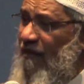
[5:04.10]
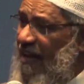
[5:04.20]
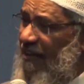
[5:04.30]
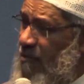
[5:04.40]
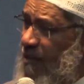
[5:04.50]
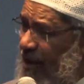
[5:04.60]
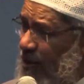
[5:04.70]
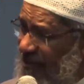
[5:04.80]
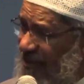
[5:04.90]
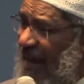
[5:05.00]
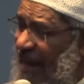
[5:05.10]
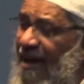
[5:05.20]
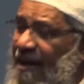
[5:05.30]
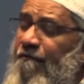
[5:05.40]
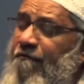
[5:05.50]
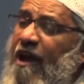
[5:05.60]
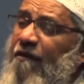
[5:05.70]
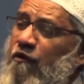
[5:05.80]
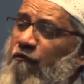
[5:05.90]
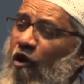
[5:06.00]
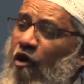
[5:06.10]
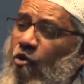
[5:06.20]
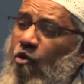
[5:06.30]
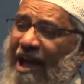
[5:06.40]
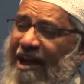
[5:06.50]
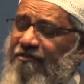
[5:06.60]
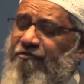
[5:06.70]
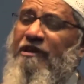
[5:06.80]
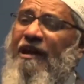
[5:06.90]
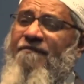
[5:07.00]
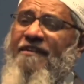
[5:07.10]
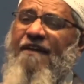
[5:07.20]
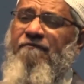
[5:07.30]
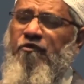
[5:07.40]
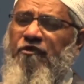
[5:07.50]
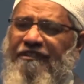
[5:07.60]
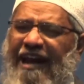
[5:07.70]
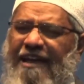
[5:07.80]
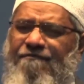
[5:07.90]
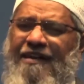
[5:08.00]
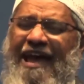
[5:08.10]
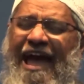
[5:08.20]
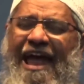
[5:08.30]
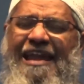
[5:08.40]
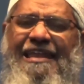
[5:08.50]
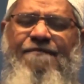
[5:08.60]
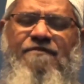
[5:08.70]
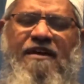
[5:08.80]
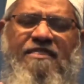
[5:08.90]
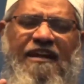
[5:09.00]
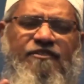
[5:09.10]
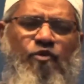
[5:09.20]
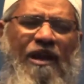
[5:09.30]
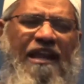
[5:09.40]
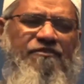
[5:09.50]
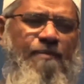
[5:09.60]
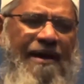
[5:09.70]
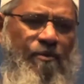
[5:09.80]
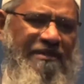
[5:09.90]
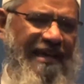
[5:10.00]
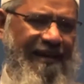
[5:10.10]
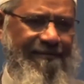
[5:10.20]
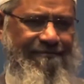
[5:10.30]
Allah subhanahu wa ta'ala, we have to follow Quran and Sunnah. We have to strive and leave the results to Allah subhanahu wa ta'ala.